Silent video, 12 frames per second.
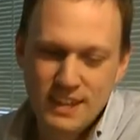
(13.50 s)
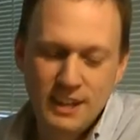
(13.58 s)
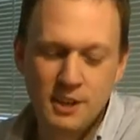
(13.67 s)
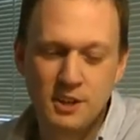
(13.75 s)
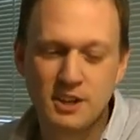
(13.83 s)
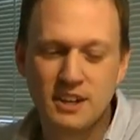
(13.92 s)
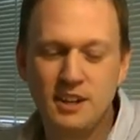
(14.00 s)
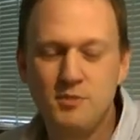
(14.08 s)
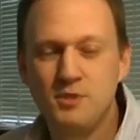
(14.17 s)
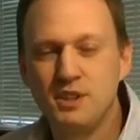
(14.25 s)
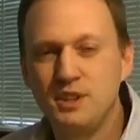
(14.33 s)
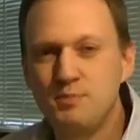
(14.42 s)
Hi there,
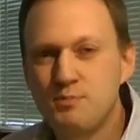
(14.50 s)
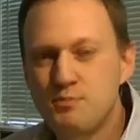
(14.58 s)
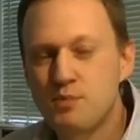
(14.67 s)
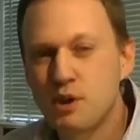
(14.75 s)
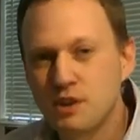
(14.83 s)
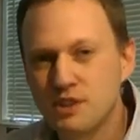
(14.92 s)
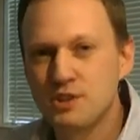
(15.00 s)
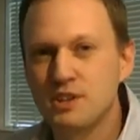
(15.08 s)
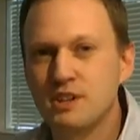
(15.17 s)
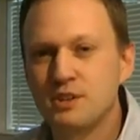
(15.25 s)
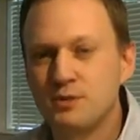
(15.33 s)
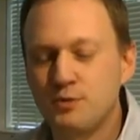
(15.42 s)
I'm the product
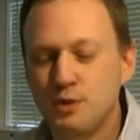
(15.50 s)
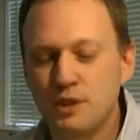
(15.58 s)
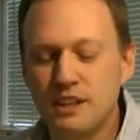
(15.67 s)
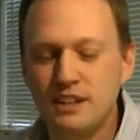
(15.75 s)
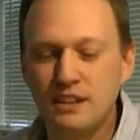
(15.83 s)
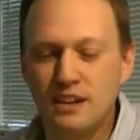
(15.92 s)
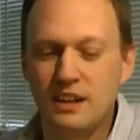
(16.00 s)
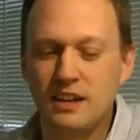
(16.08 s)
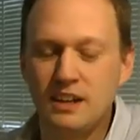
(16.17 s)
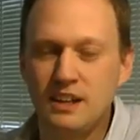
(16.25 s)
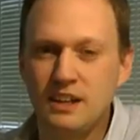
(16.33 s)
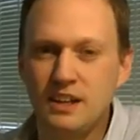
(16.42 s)
designer for Linn.
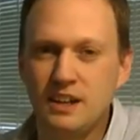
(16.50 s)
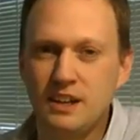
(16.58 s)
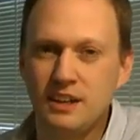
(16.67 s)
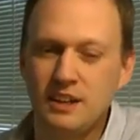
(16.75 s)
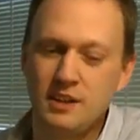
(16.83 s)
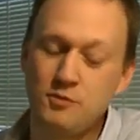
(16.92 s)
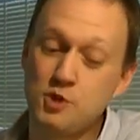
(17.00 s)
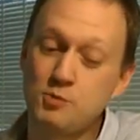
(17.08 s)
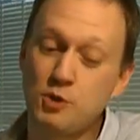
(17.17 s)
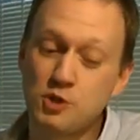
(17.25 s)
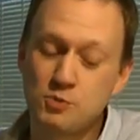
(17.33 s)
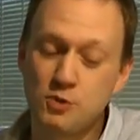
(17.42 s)
I am
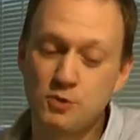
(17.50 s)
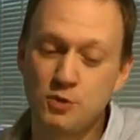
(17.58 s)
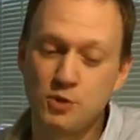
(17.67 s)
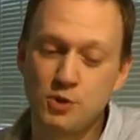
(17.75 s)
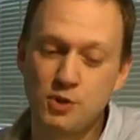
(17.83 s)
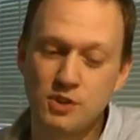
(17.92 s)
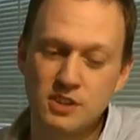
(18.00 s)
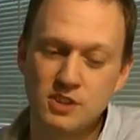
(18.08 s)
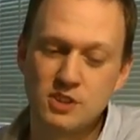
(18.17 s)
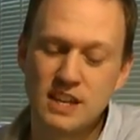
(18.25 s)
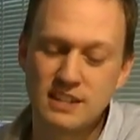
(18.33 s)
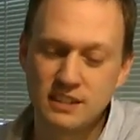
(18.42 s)
responsible for the
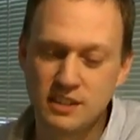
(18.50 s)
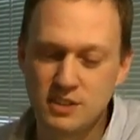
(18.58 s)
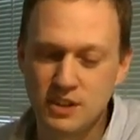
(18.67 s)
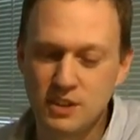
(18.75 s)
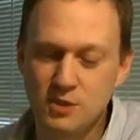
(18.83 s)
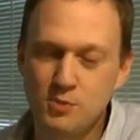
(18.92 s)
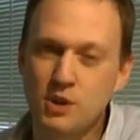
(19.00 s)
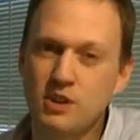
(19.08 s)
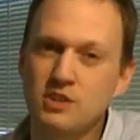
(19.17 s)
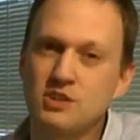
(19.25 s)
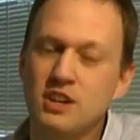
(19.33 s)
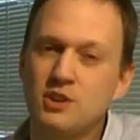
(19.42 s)
aesthetic design of the
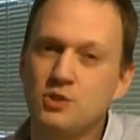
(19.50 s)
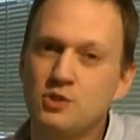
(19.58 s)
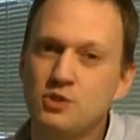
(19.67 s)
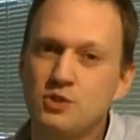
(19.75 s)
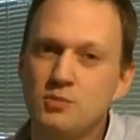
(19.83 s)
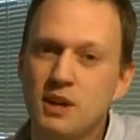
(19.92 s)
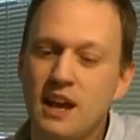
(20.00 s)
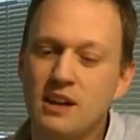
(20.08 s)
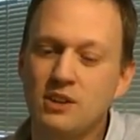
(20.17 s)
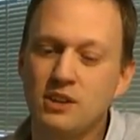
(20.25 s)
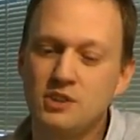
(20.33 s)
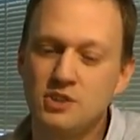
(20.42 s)
products and also the
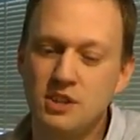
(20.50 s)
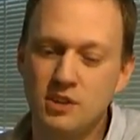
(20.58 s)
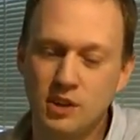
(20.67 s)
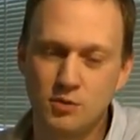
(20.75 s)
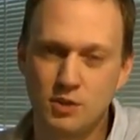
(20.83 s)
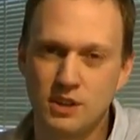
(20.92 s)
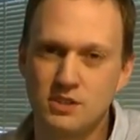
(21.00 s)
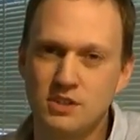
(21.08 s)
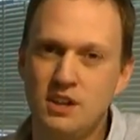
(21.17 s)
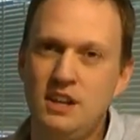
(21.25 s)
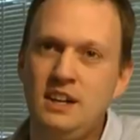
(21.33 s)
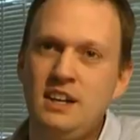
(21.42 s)
mechanical engineering of
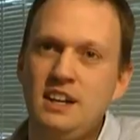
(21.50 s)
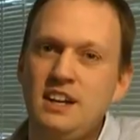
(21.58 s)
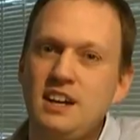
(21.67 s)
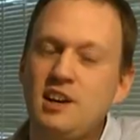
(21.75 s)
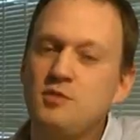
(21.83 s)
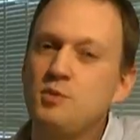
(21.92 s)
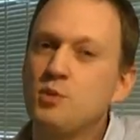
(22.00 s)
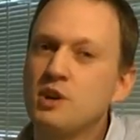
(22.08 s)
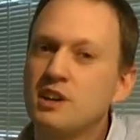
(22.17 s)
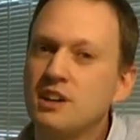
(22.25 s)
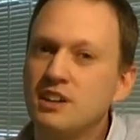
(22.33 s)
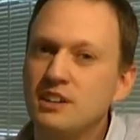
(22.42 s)
things. I've been
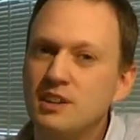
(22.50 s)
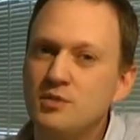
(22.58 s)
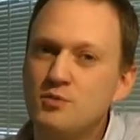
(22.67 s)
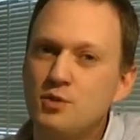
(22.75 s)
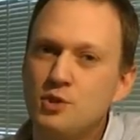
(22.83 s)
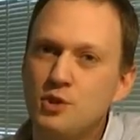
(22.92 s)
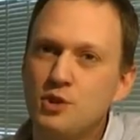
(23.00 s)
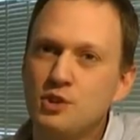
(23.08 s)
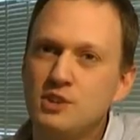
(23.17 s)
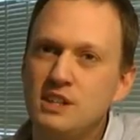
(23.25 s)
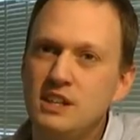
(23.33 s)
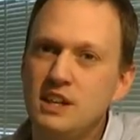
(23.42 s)
working at Linn for
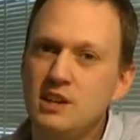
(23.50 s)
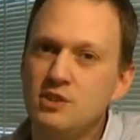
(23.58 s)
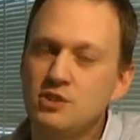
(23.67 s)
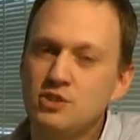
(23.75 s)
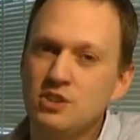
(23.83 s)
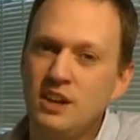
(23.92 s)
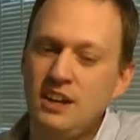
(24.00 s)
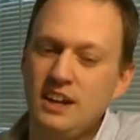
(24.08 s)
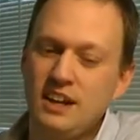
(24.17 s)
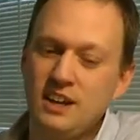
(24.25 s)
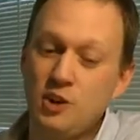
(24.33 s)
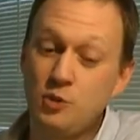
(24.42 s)
13 years,
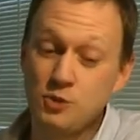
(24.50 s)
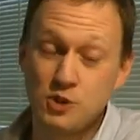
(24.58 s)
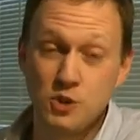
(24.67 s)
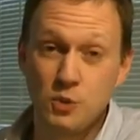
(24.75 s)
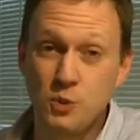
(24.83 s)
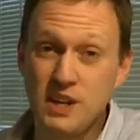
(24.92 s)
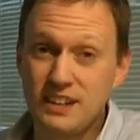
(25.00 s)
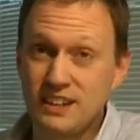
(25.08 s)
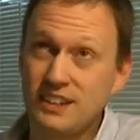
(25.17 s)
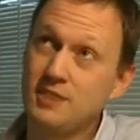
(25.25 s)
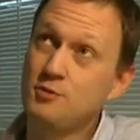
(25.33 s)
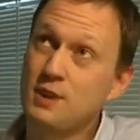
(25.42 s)
almost to the
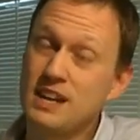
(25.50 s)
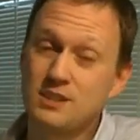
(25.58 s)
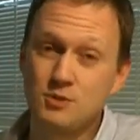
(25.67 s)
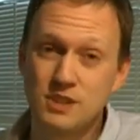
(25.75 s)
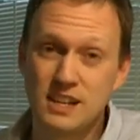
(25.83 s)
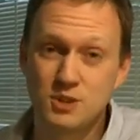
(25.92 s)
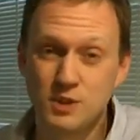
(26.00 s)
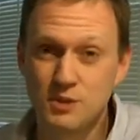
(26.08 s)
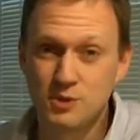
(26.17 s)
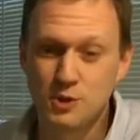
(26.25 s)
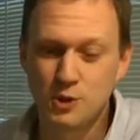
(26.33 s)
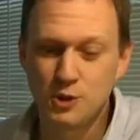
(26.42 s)
week. In fact, it was last
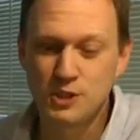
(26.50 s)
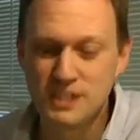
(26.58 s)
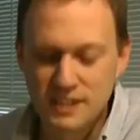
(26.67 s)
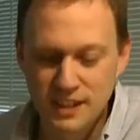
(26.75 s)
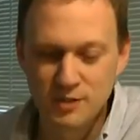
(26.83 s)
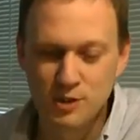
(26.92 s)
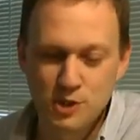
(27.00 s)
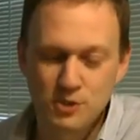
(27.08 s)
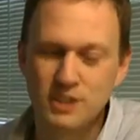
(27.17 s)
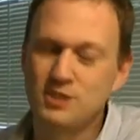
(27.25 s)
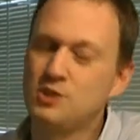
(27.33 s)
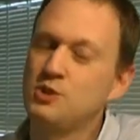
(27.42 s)
week was the 13th
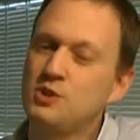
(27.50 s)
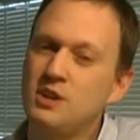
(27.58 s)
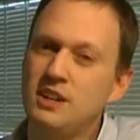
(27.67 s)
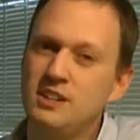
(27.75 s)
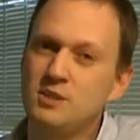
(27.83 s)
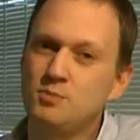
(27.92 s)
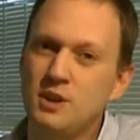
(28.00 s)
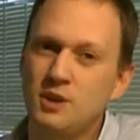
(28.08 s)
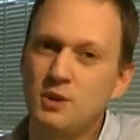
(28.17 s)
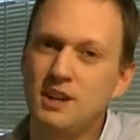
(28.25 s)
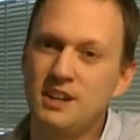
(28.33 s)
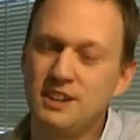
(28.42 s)
anniversary, so it's
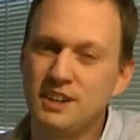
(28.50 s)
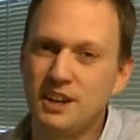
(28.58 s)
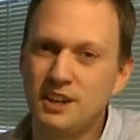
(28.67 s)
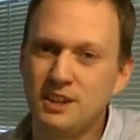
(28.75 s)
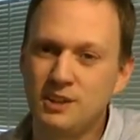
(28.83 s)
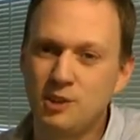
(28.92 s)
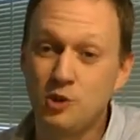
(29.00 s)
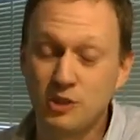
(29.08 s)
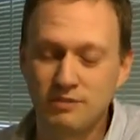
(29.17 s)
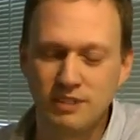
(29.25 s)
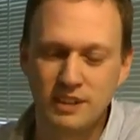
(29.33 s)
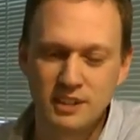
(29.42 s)
been quite a
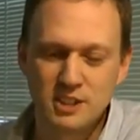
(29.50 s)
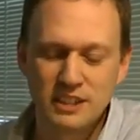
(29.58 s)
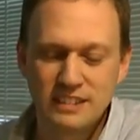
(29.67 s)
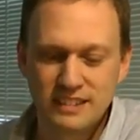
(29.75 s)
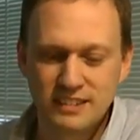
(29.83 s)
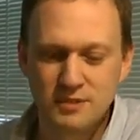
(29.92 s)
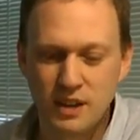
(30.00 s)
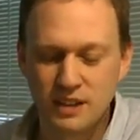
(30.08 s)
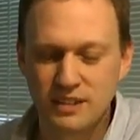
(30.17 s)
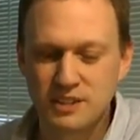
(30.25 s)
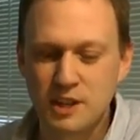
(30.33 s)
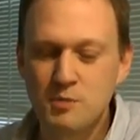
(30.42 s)
long and exciting
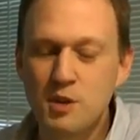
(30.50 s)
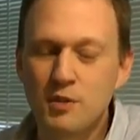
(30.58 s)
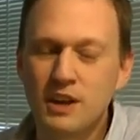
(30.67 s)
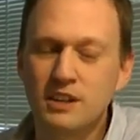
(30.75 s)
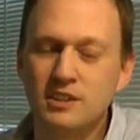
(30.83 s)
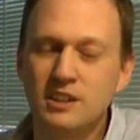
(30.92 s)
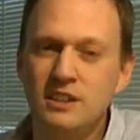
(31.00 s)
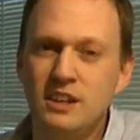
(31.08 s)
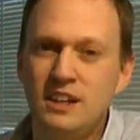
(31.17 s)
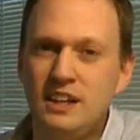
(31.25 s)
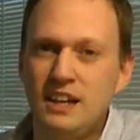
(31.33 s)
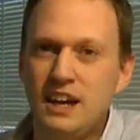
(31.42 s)
time that I've had at
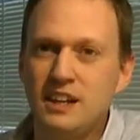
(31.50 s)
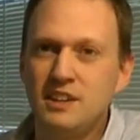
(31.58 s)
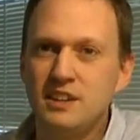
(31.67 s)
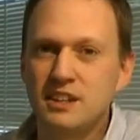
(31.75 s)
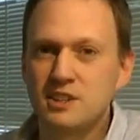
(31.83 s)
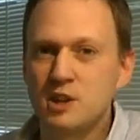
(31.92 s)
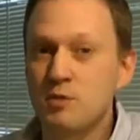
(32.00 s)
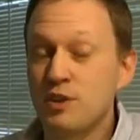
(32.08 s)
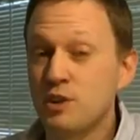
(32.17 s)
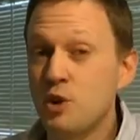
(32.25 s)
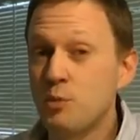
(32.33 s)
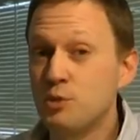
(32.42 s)
Linn, and in that time
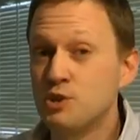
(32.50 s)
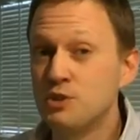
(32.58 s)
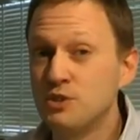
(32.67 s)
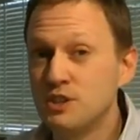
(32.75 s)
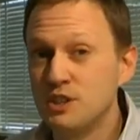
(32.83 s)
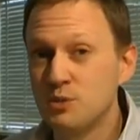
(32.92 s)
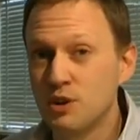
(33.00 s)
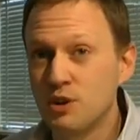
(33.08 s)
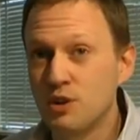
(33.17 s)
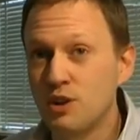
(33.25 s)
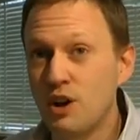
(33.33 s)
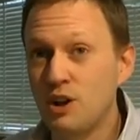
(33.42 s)
I've had an opportunity to
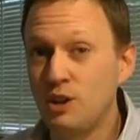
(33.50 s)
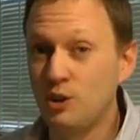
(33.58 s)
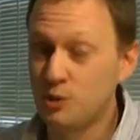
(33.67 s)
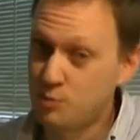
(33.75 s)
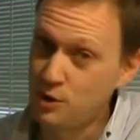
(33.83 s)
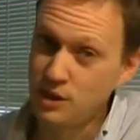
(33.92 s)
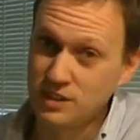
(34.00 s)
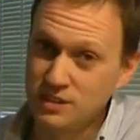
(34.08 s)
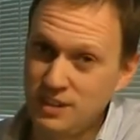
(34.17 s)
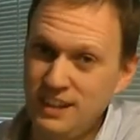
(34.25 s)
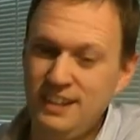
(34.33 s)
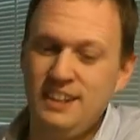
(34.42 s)
work on a lot of
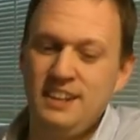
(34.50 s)
products.